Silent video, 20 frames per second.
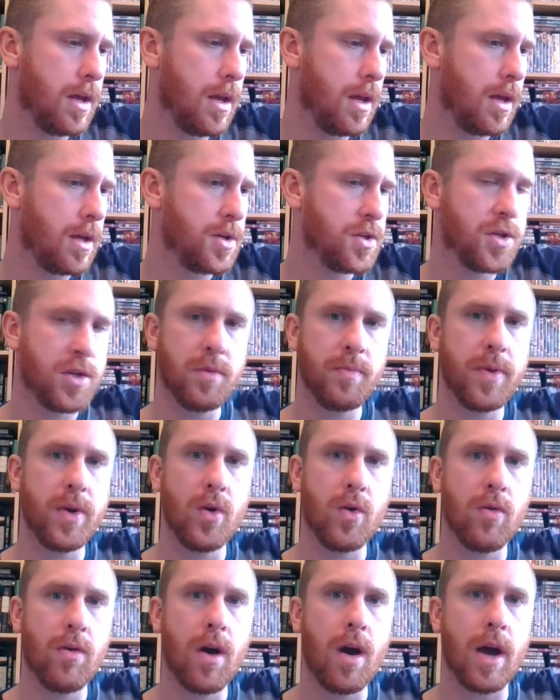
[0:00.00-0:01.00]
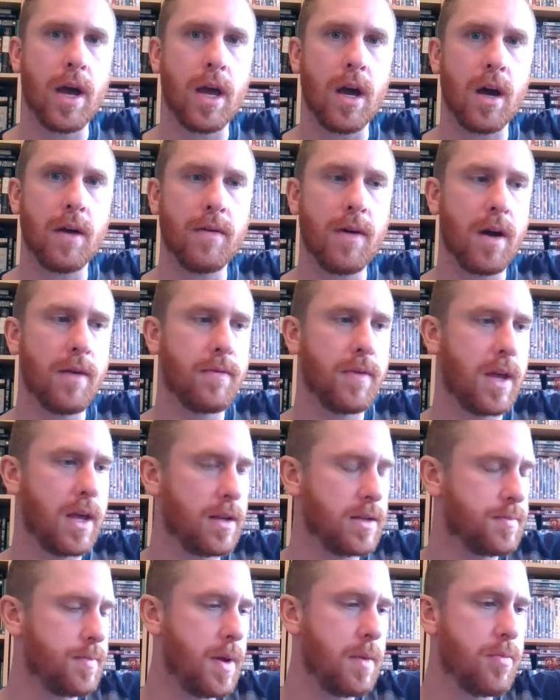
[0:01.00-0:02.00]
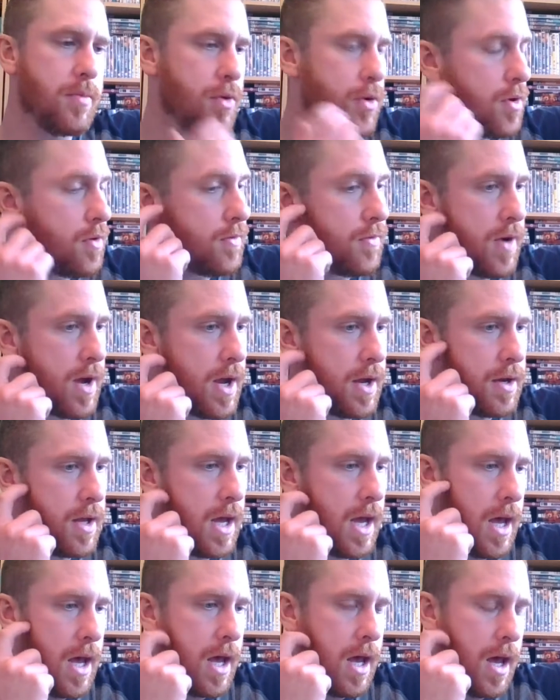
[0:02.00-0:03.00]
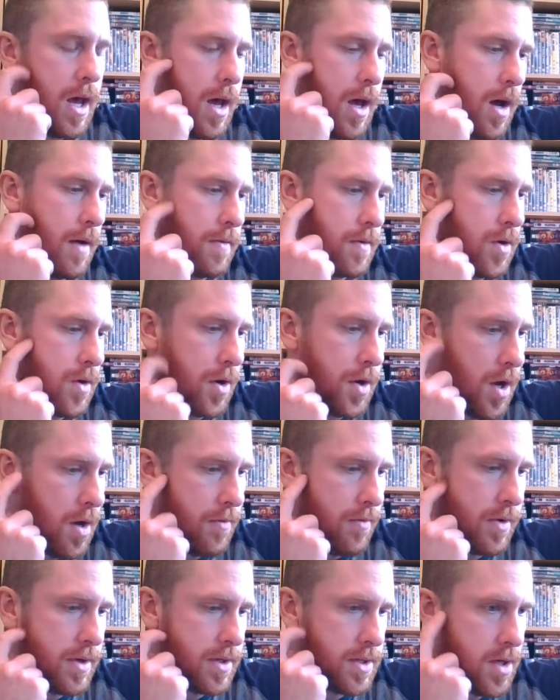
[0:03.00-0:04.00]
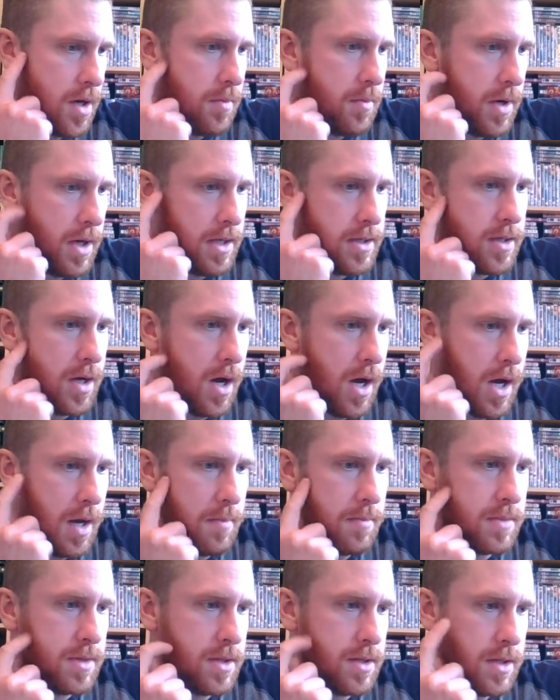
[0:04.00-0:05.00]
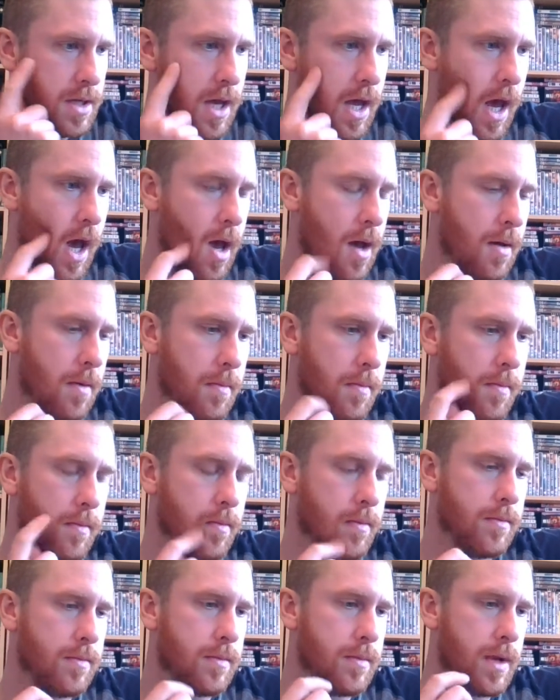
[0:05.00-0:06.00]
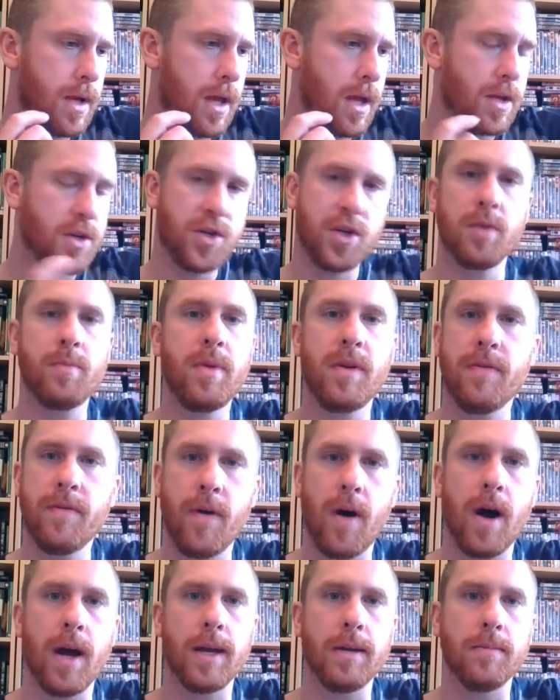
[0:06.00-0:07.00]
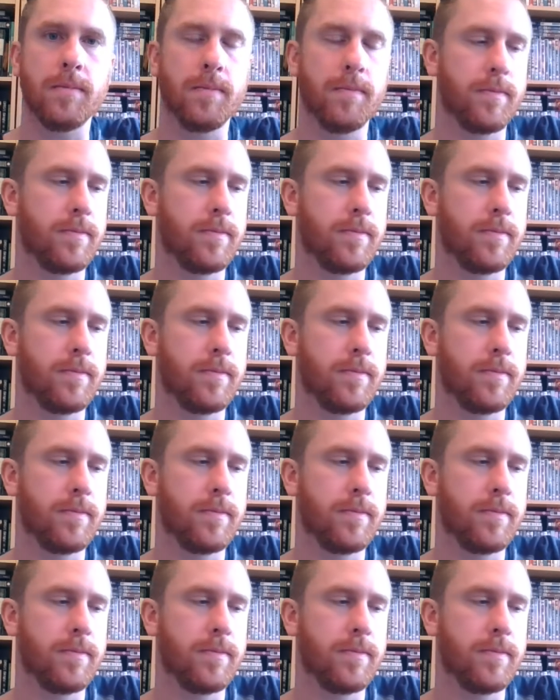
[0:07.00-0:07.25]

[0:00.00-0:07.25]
It should be all right. It's been proofread. I've gone over it so many times. It should be fine.